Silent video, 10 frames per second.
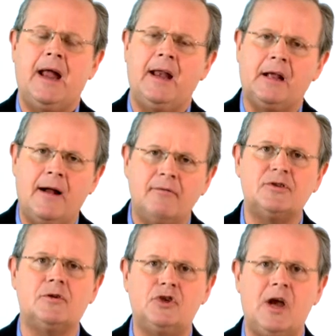and it covers
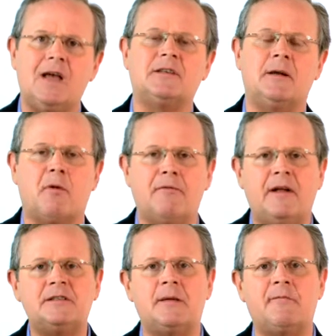their chest and it
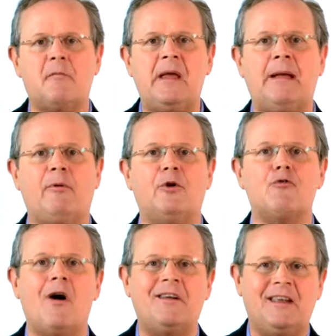prevents them from being able to
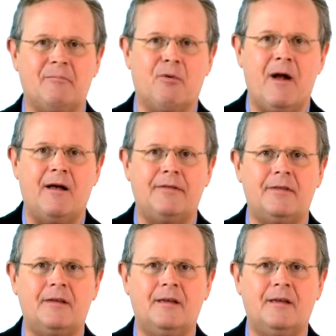draw a deep breath.